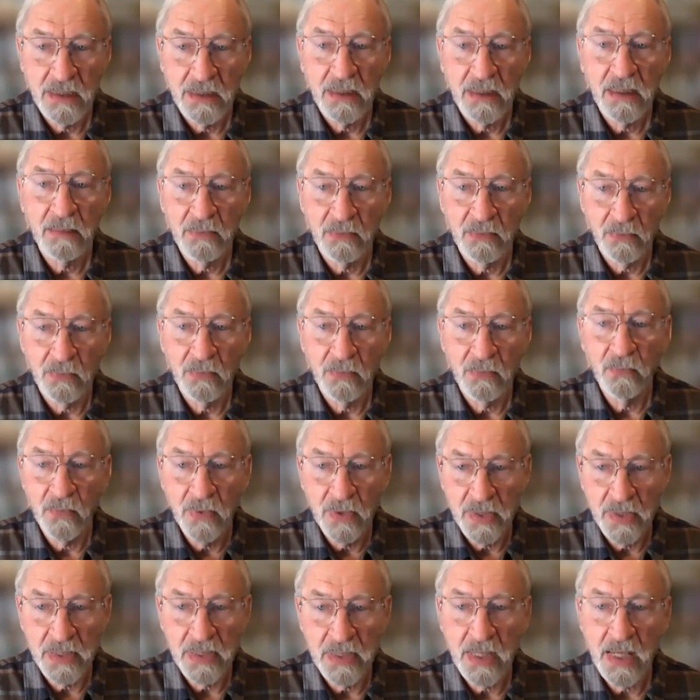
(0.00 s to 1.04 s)
number
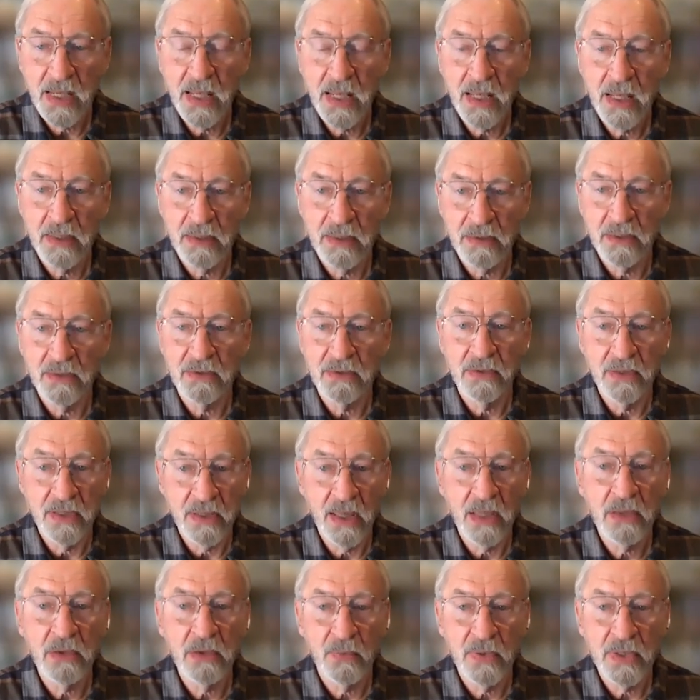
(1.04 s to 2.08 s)
one. And
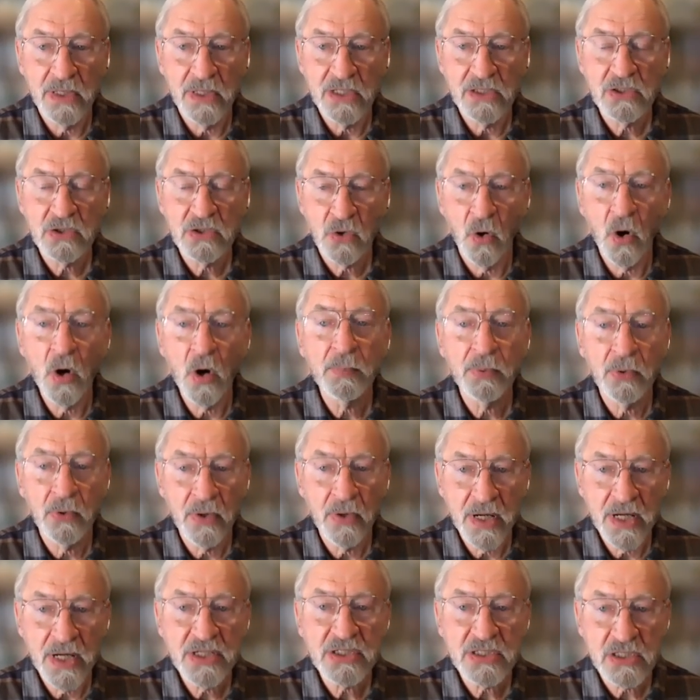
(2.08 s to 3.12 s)
the other one is
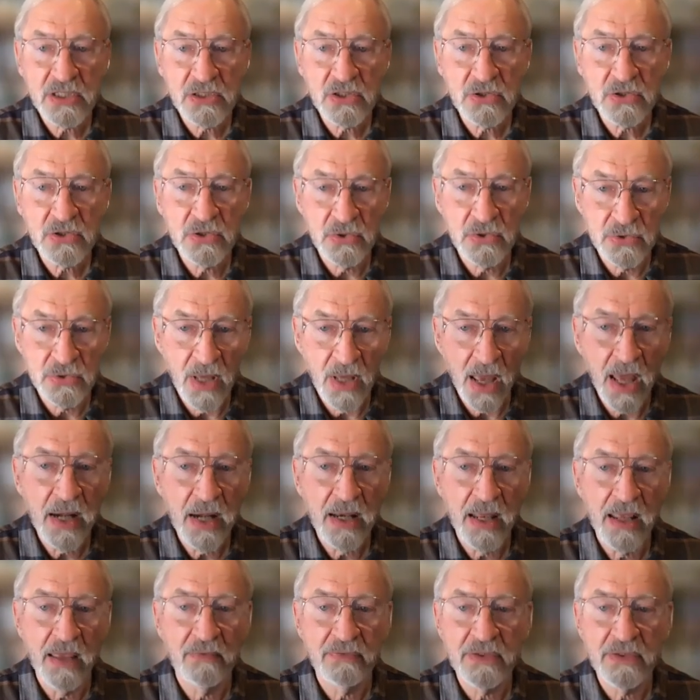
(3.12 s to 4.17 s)
corporations do not
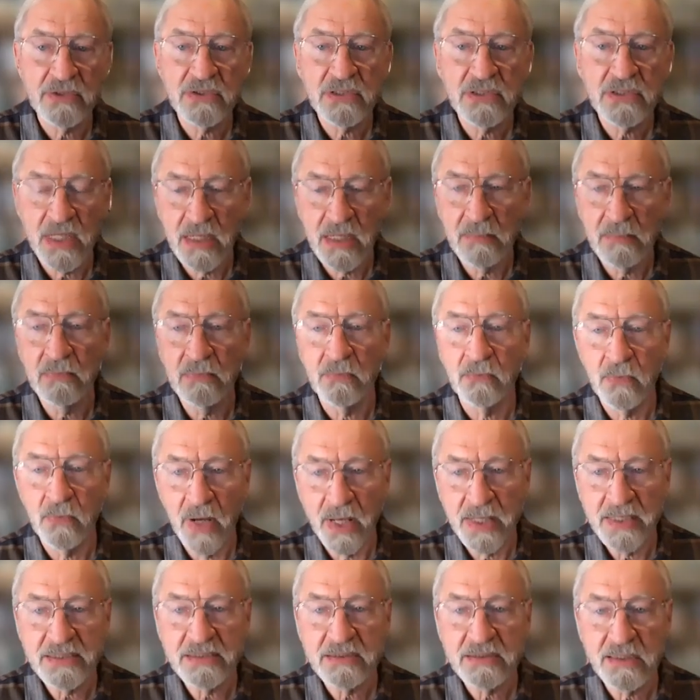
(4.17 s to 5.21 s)
have the same
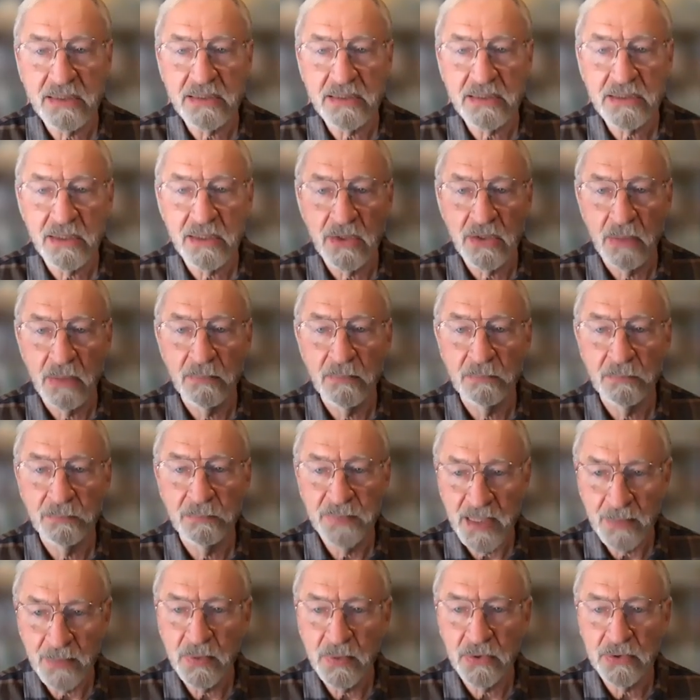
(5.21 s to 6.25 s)
rights as
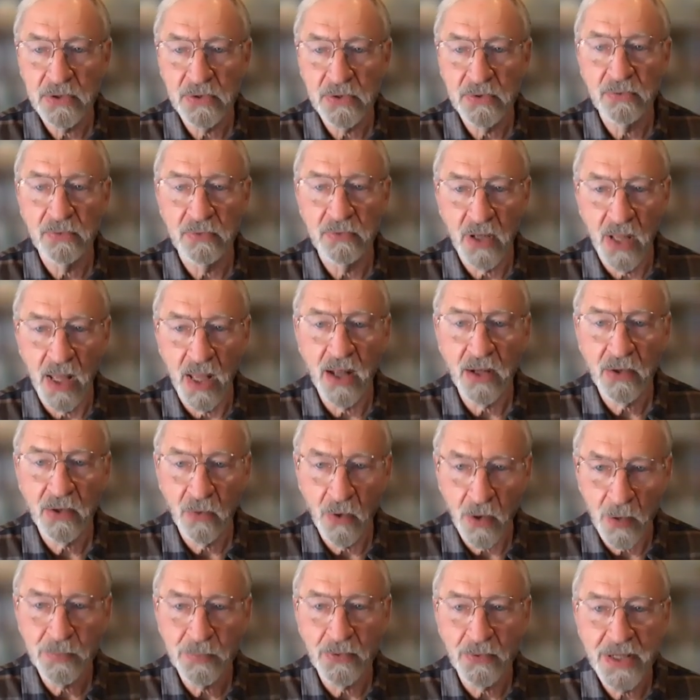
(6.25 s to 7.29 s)
people do. A
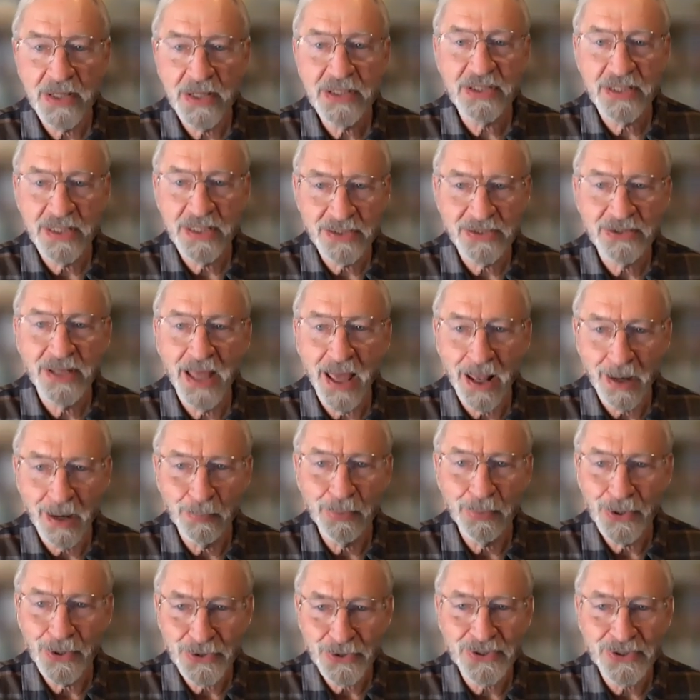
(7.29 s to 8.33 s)
corporation is not a
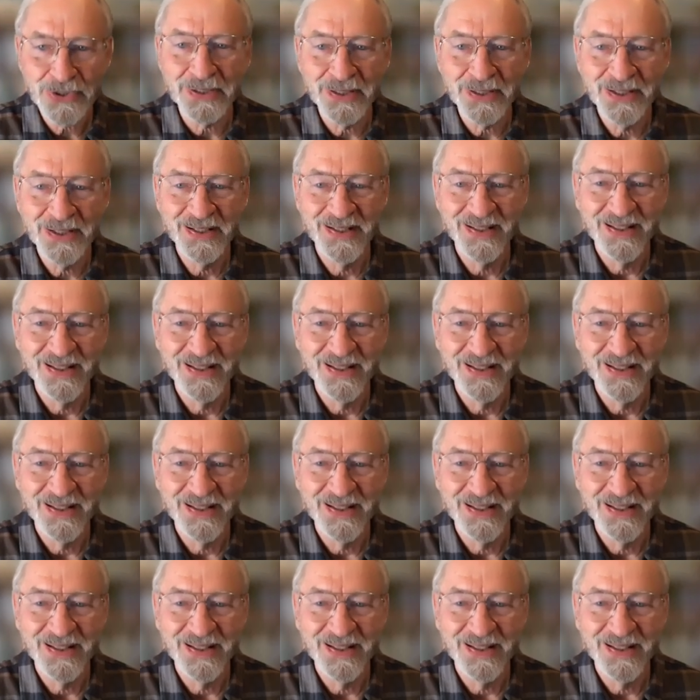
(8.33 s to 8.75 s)
person.